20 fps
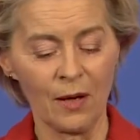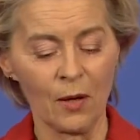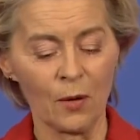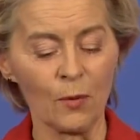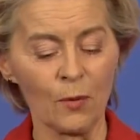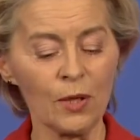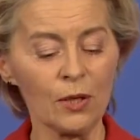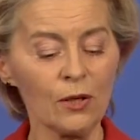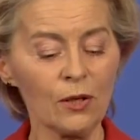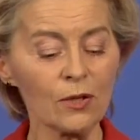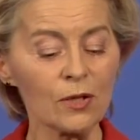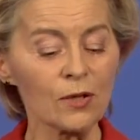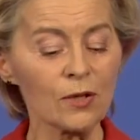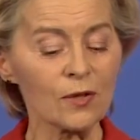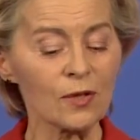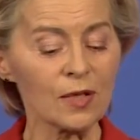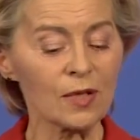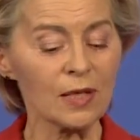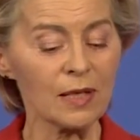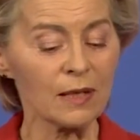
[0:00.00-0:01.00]
We also
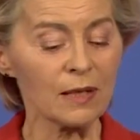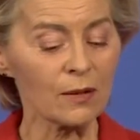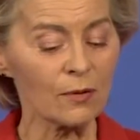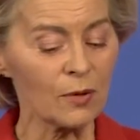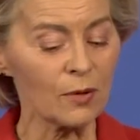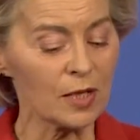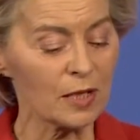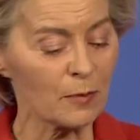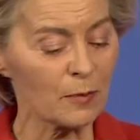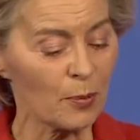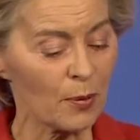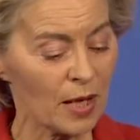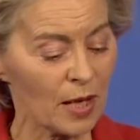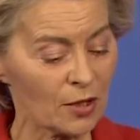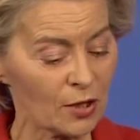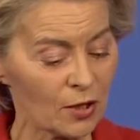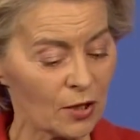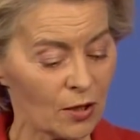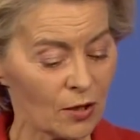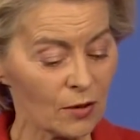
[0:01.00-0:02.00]
see increased
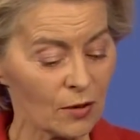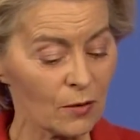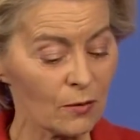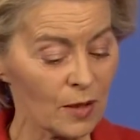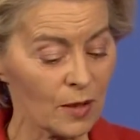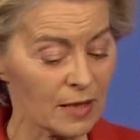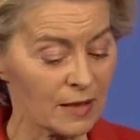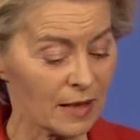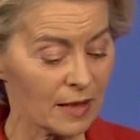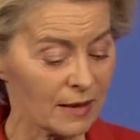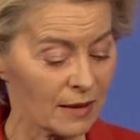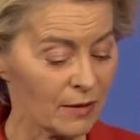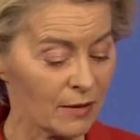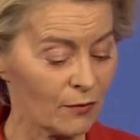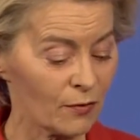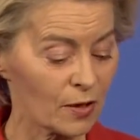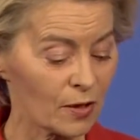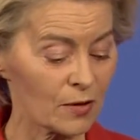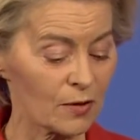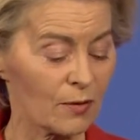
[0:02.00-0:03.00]
pressure on grids and
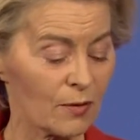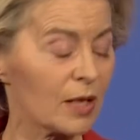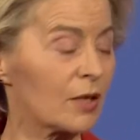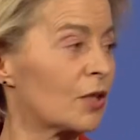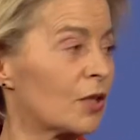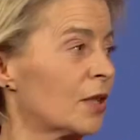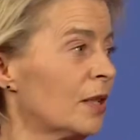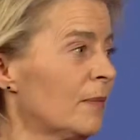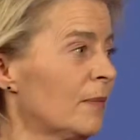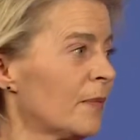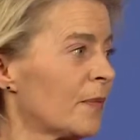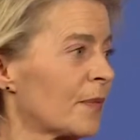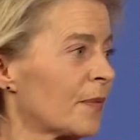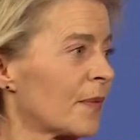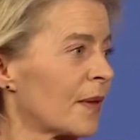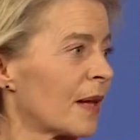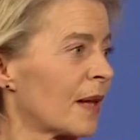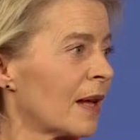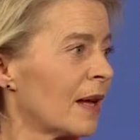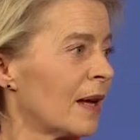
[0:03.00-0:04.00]
infrastructure
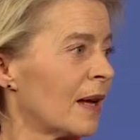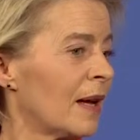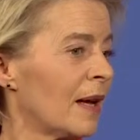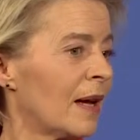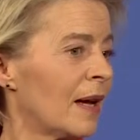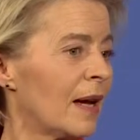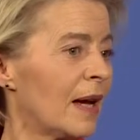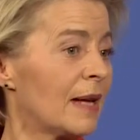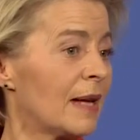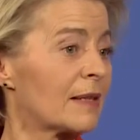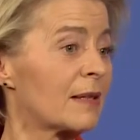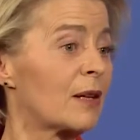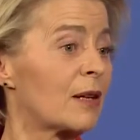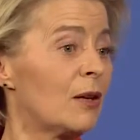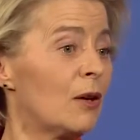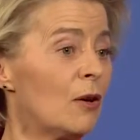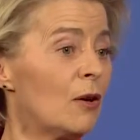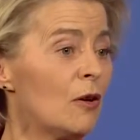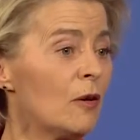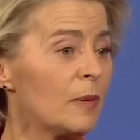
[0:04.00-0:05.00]
as
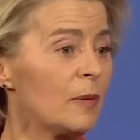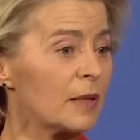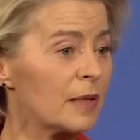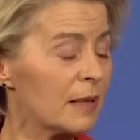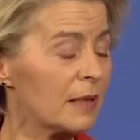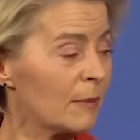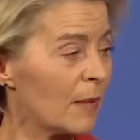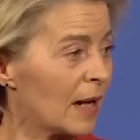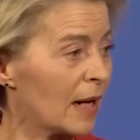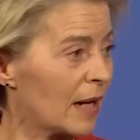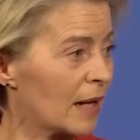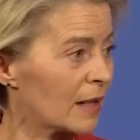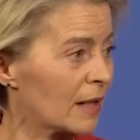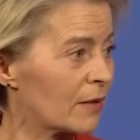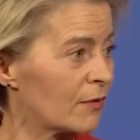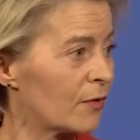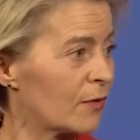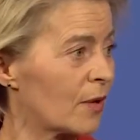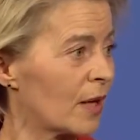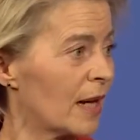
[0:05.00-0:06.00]
global demand
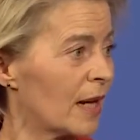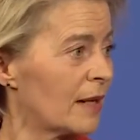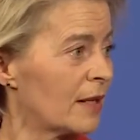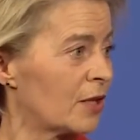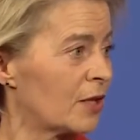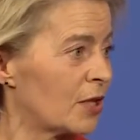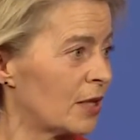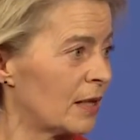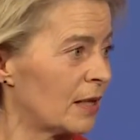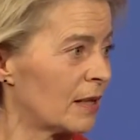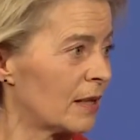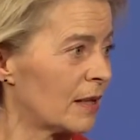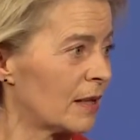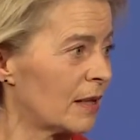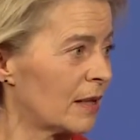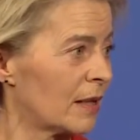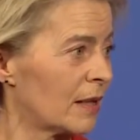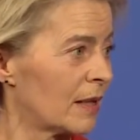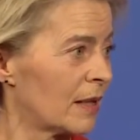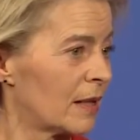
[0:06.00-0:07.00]
for energy
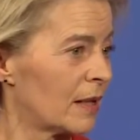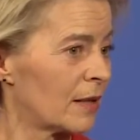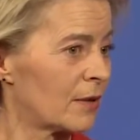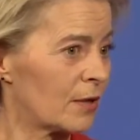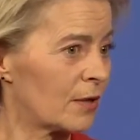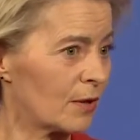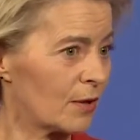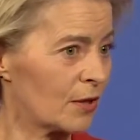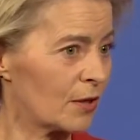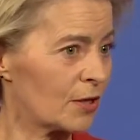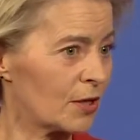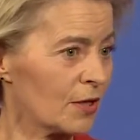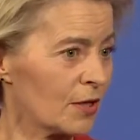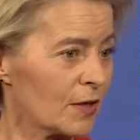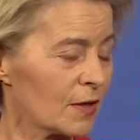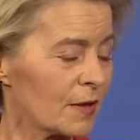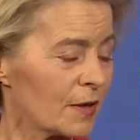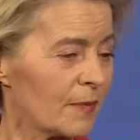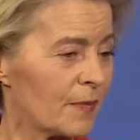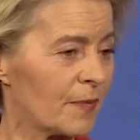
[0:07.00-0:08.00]

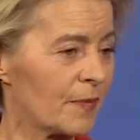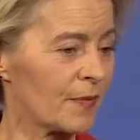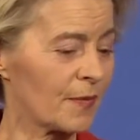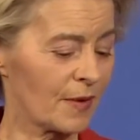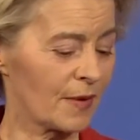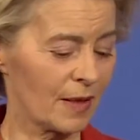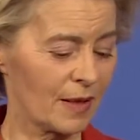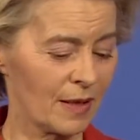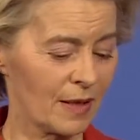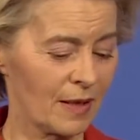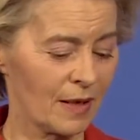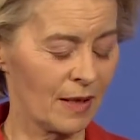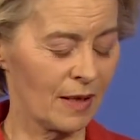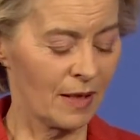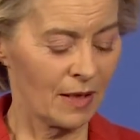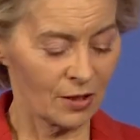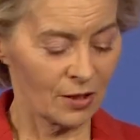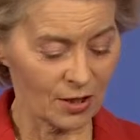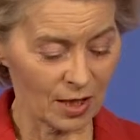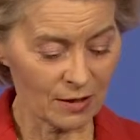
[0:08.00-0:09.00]
surges.
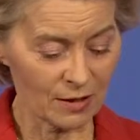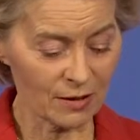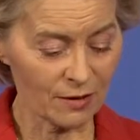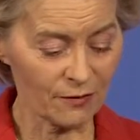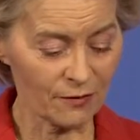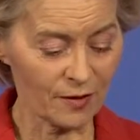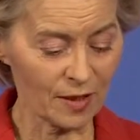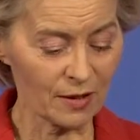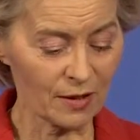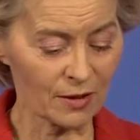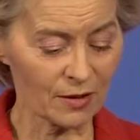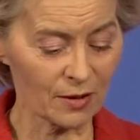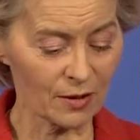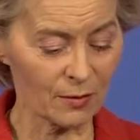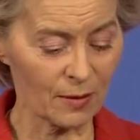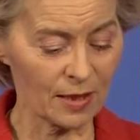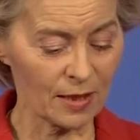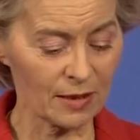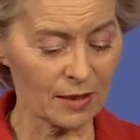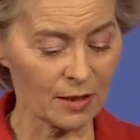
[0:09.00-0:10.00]
Just a figure, in
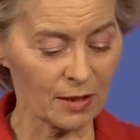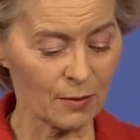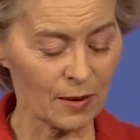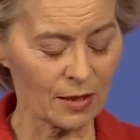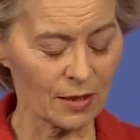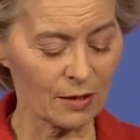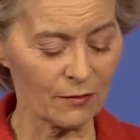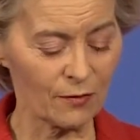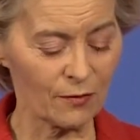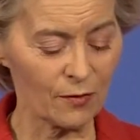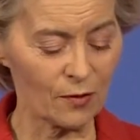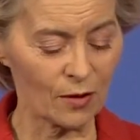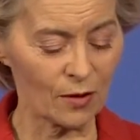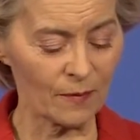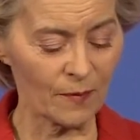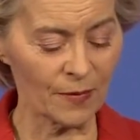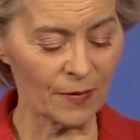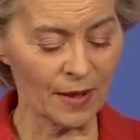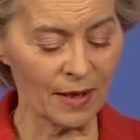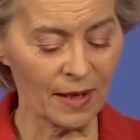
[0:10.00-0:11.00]

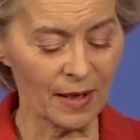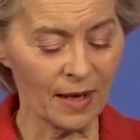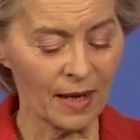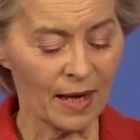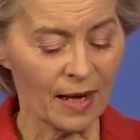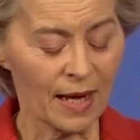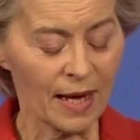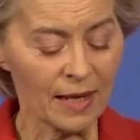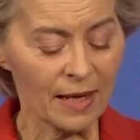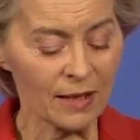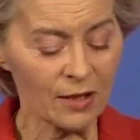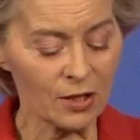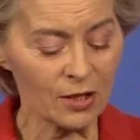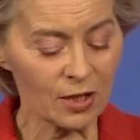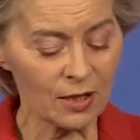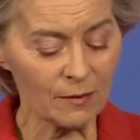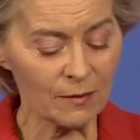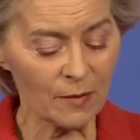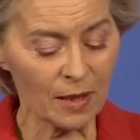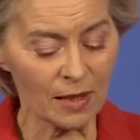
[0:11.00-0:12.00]
2024, energy
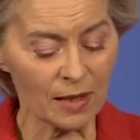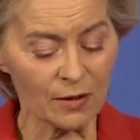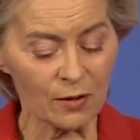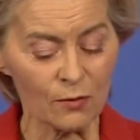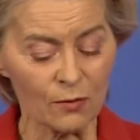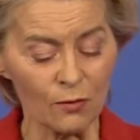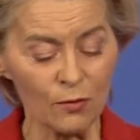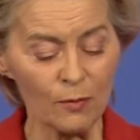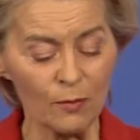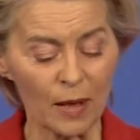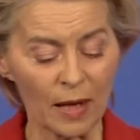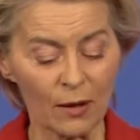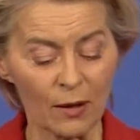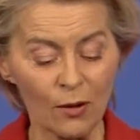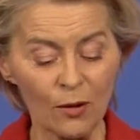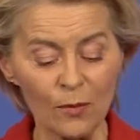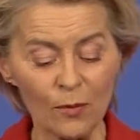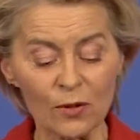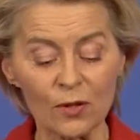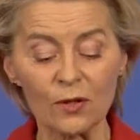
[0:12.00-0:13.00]
demand grew by
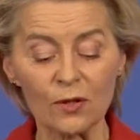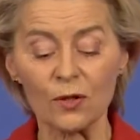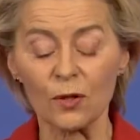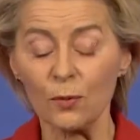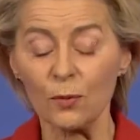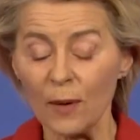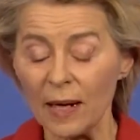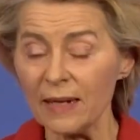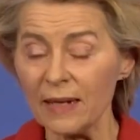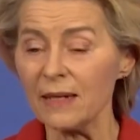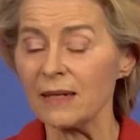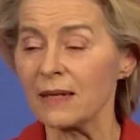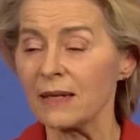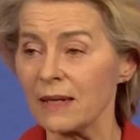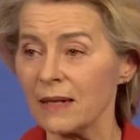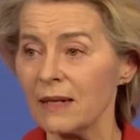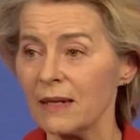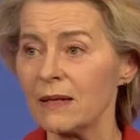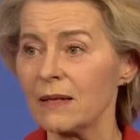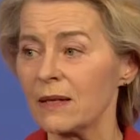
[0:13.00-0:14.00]
almost twice
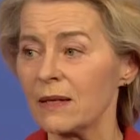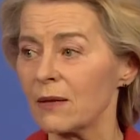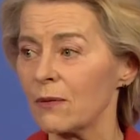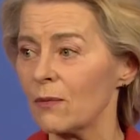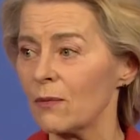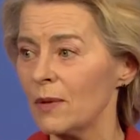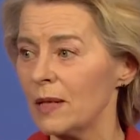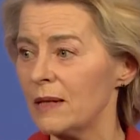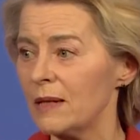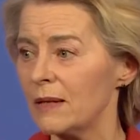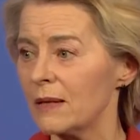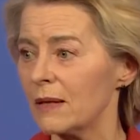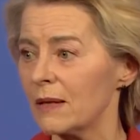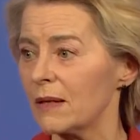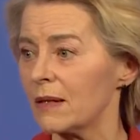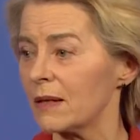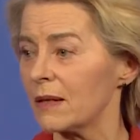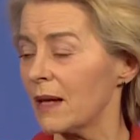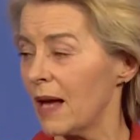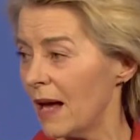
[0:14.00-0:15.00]
its
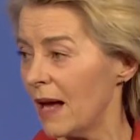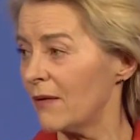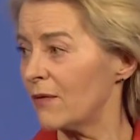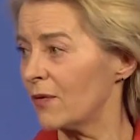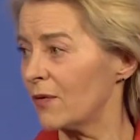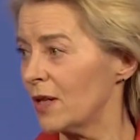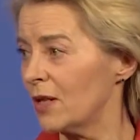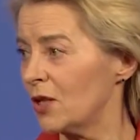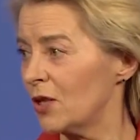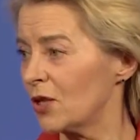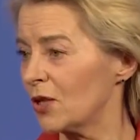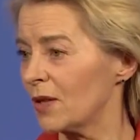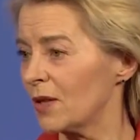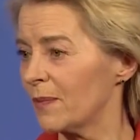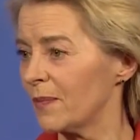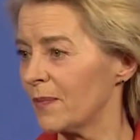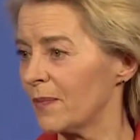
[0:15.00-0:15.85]
recent average.